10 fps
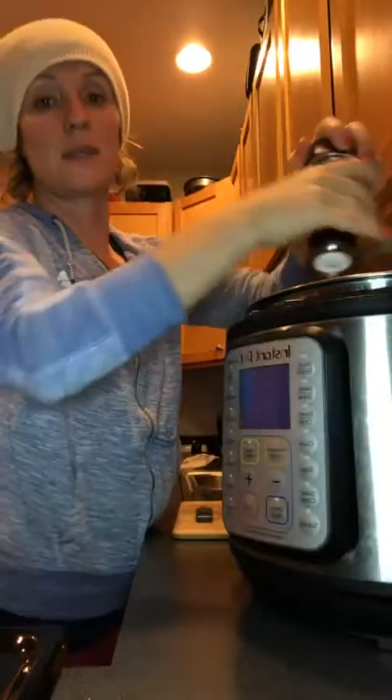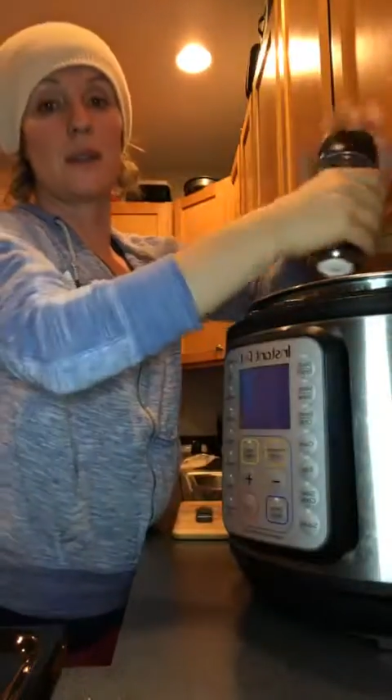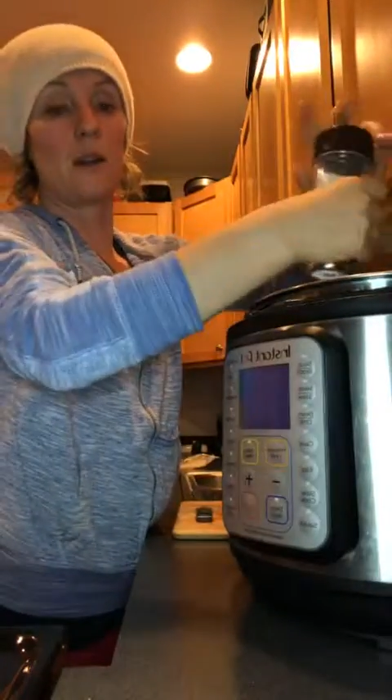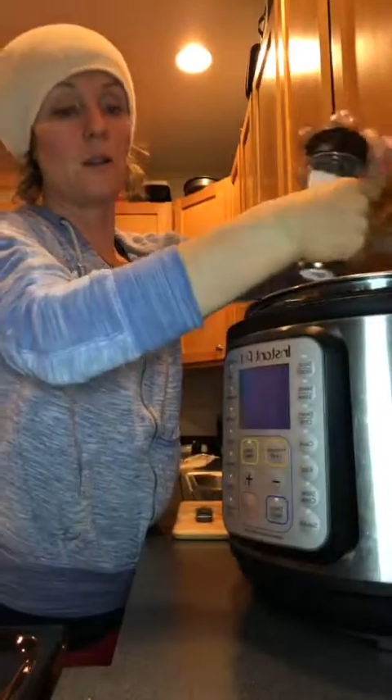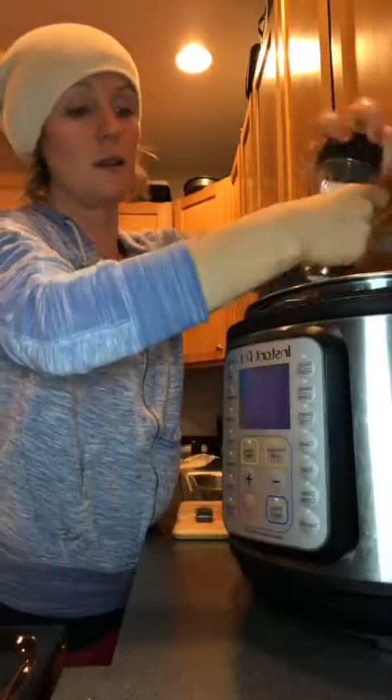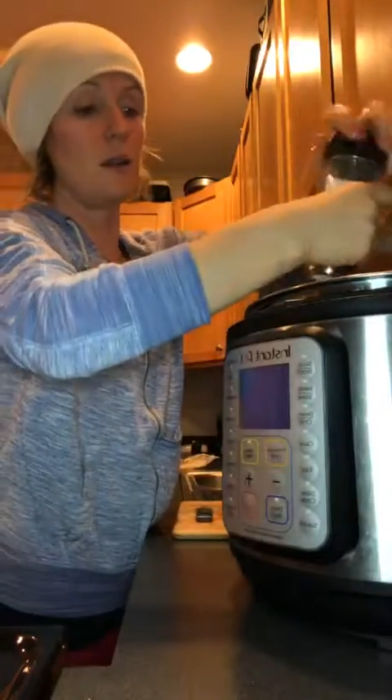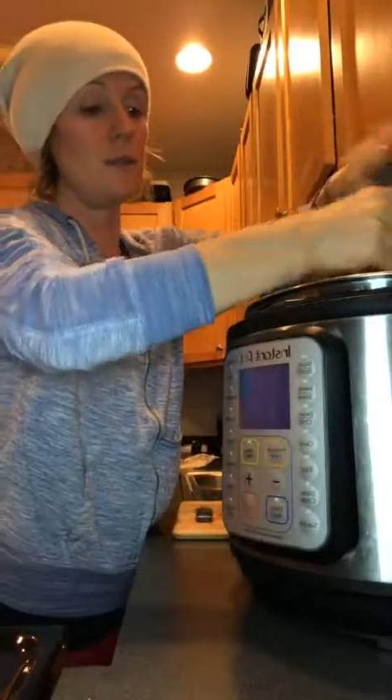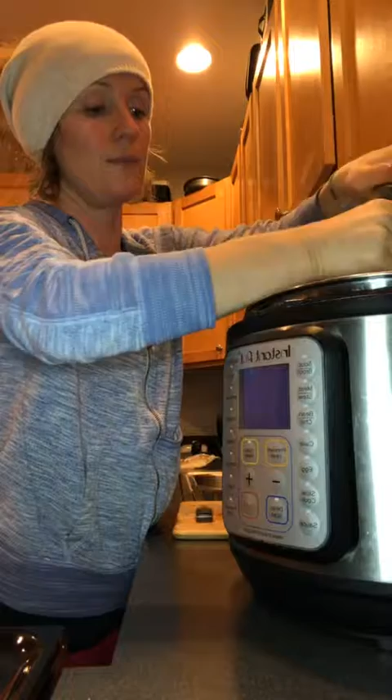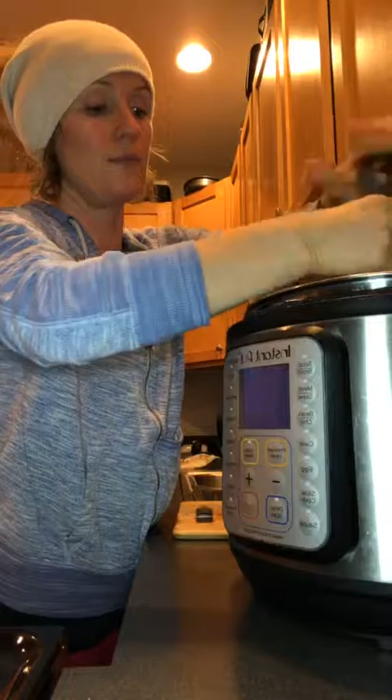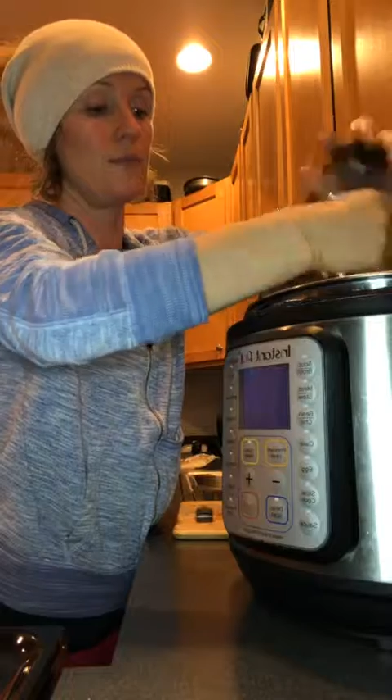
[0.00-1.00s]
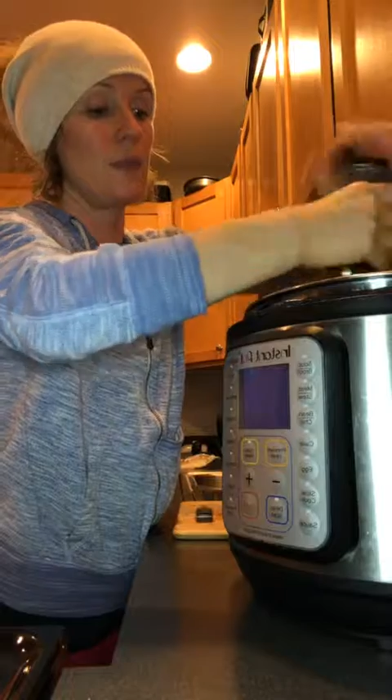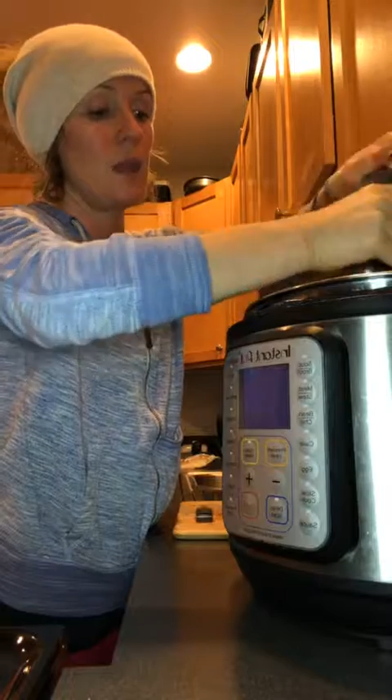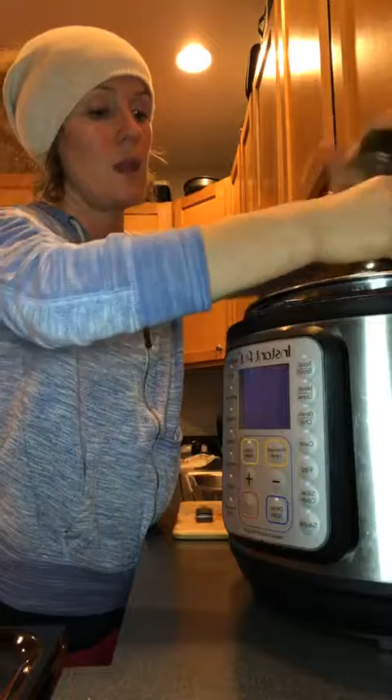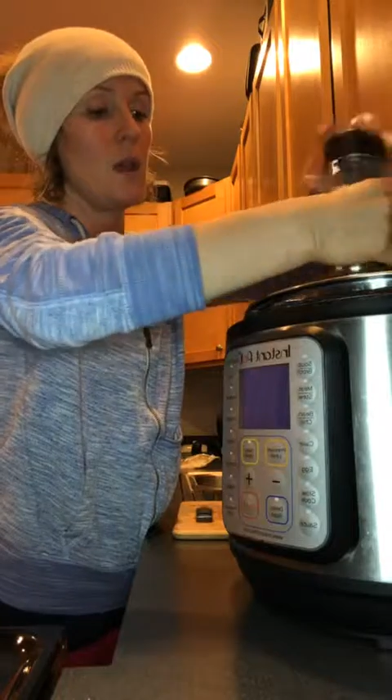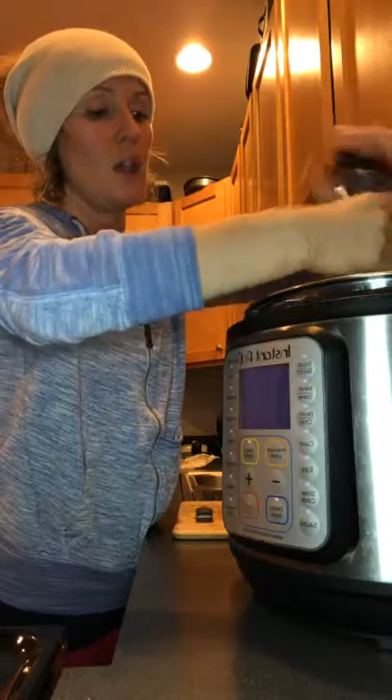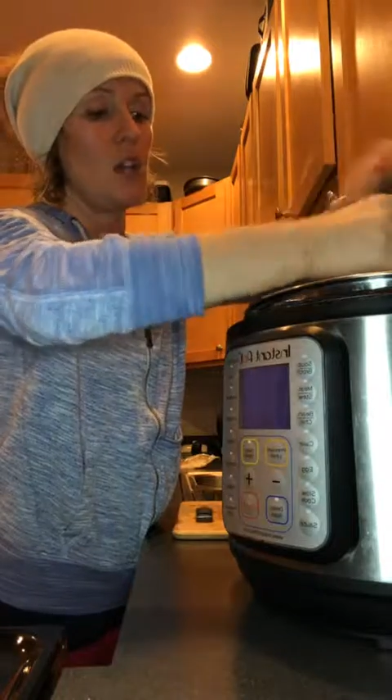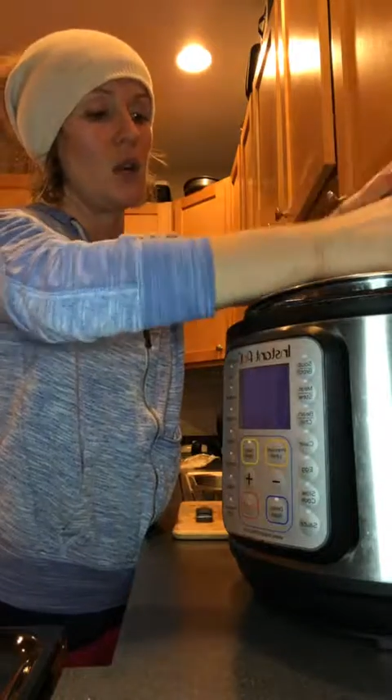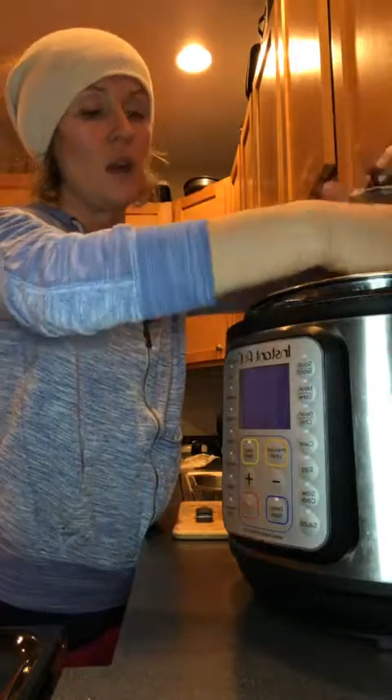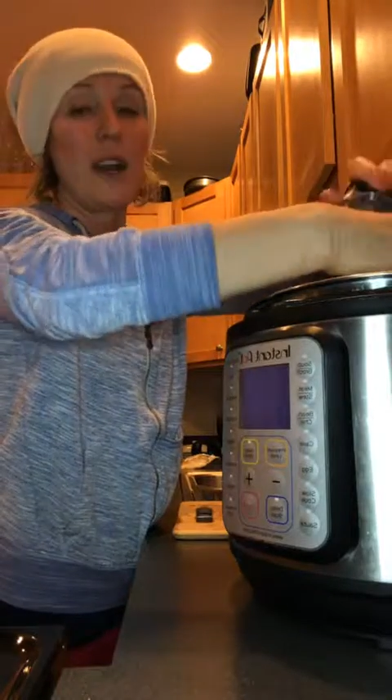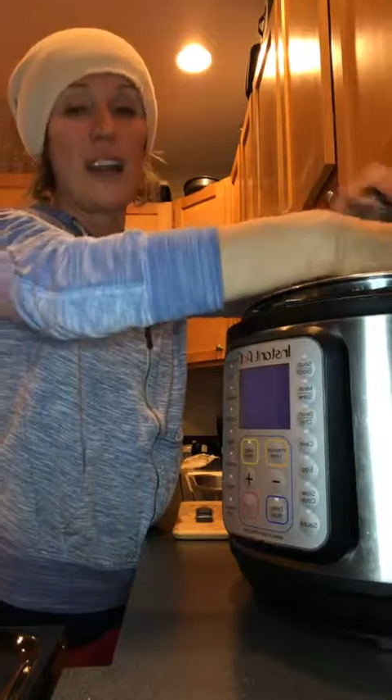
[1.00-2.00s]
salt on. You
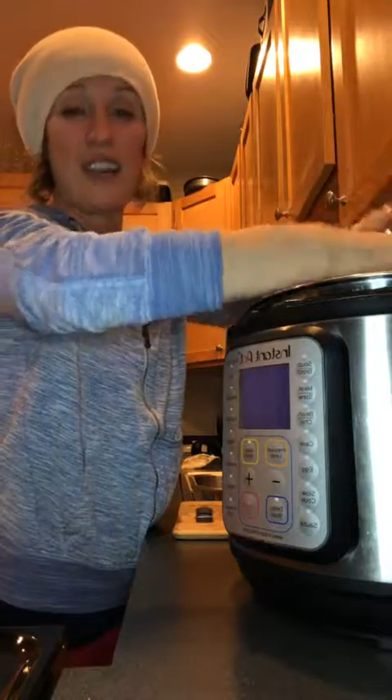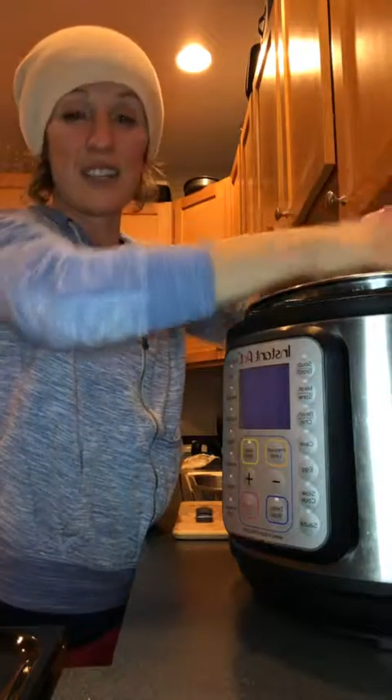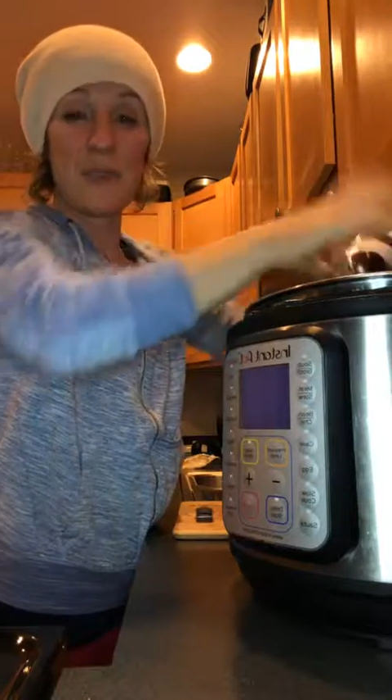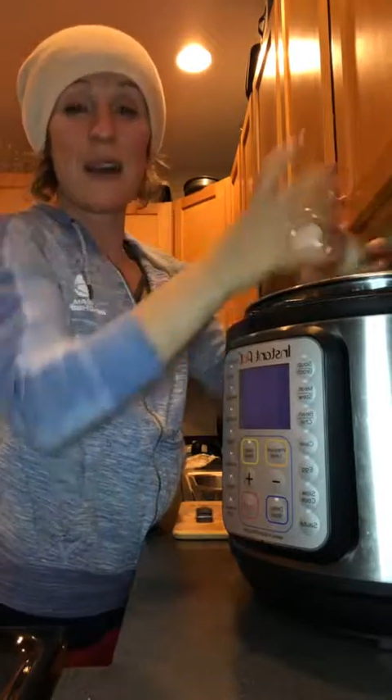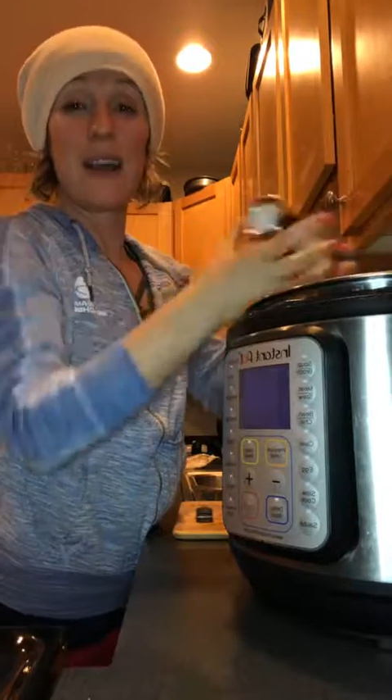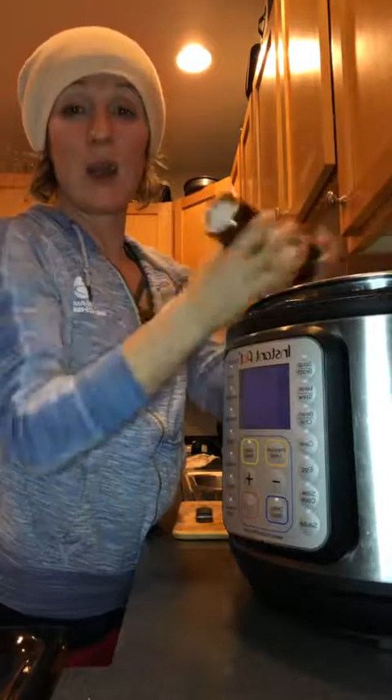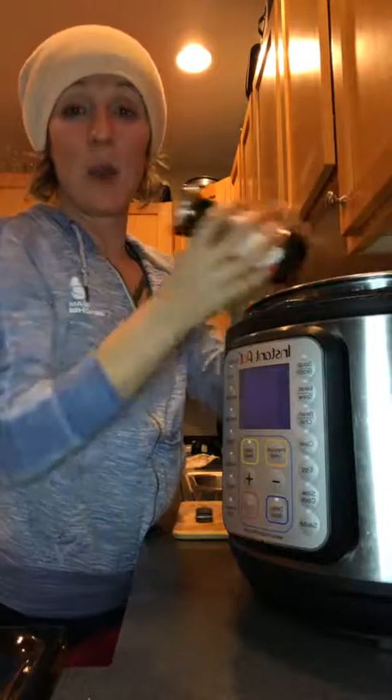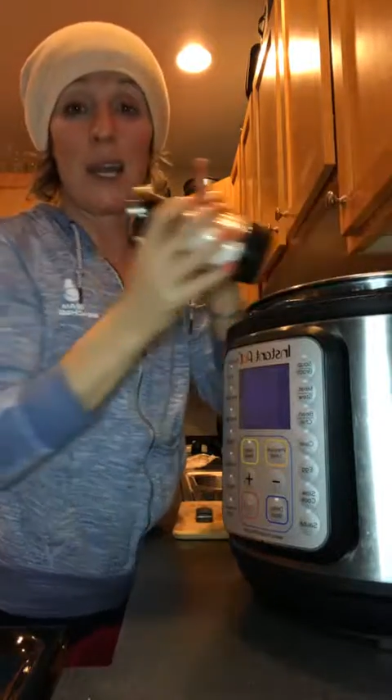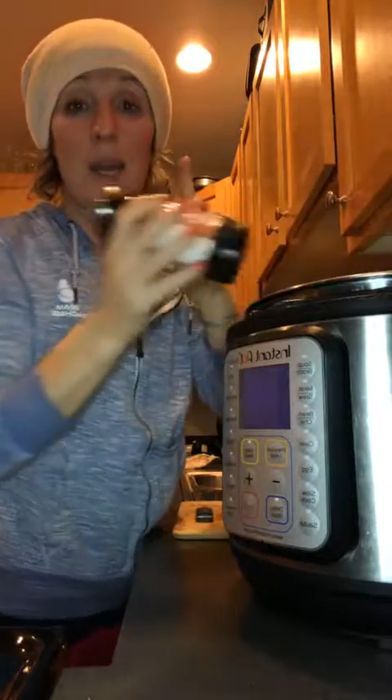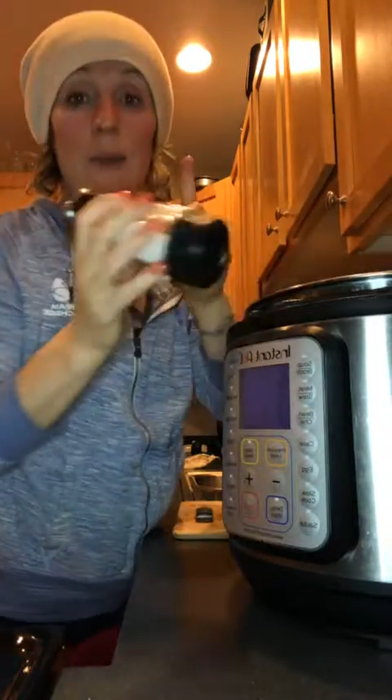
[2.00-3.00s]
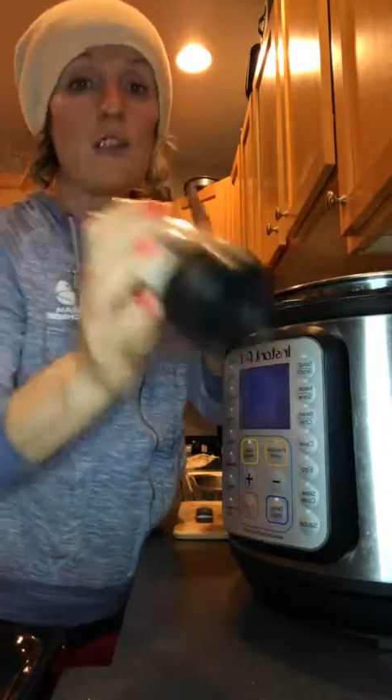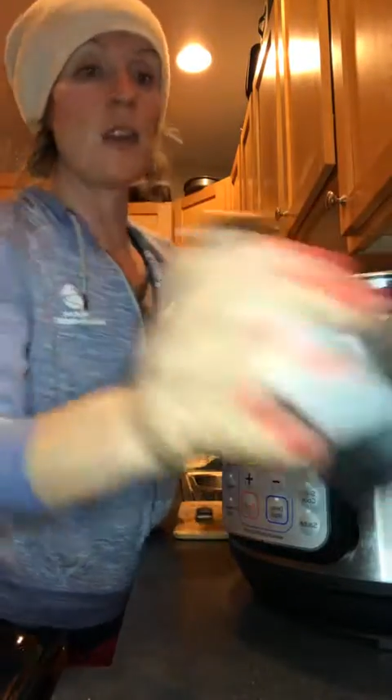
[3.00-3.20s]
know what? I actually might go a little bit